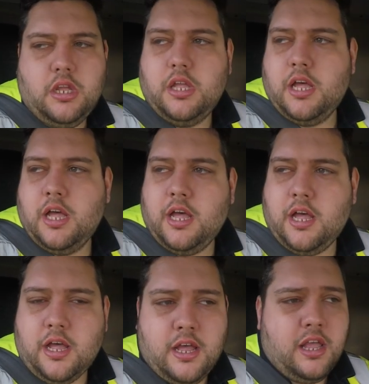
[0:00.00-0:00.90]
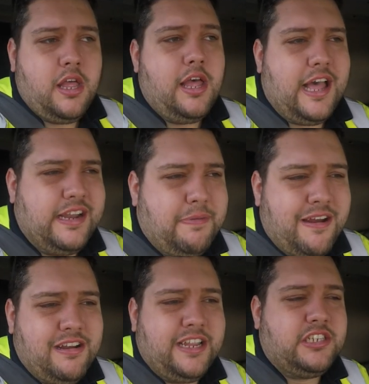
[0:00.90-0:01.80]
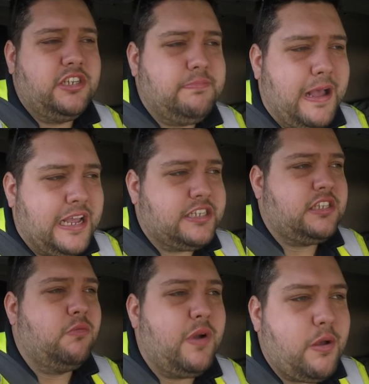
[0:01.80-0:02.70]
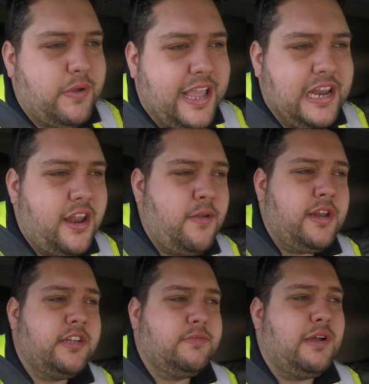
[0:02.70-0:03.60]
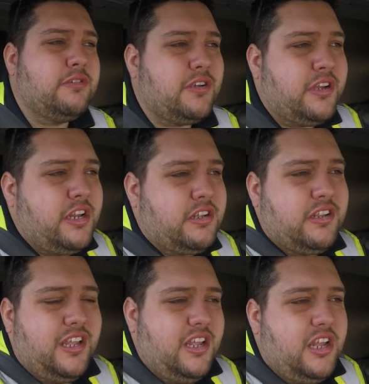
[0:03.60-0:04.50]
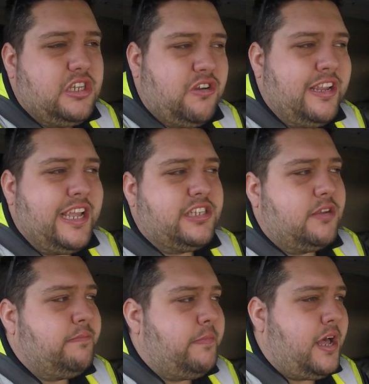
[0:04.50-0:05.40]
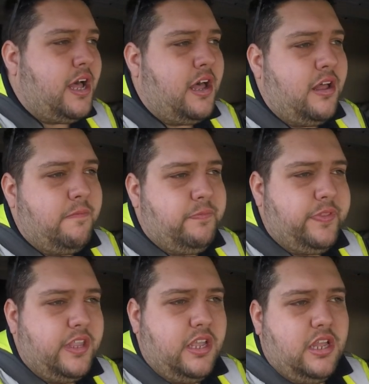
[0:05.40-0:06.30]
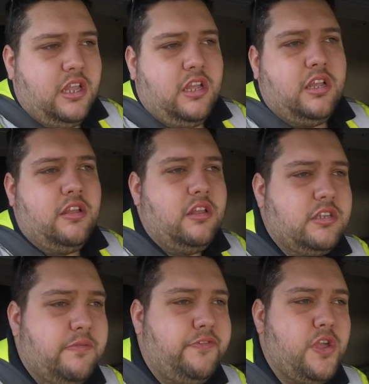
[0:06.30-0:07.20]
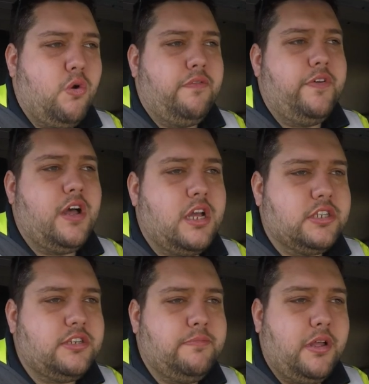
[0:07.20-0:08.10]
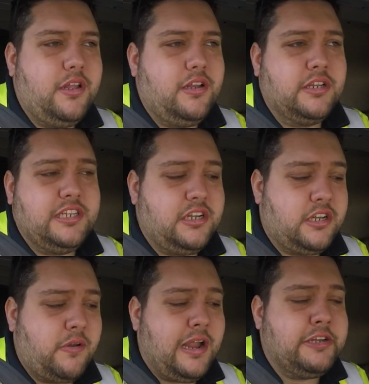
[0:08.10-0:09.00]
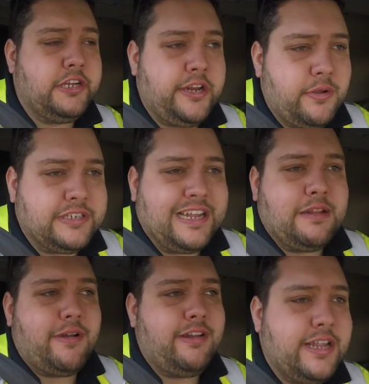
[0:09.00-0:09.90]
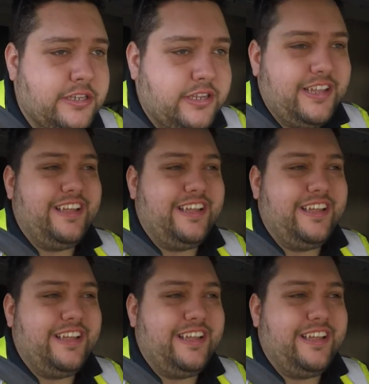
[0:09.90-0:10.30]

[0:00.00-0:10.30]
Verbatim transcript: And apparently it's just past where we're getting loaded as well, so I'm gonna try and get some fuel first, but like I said, I don't actually know exactly where it is.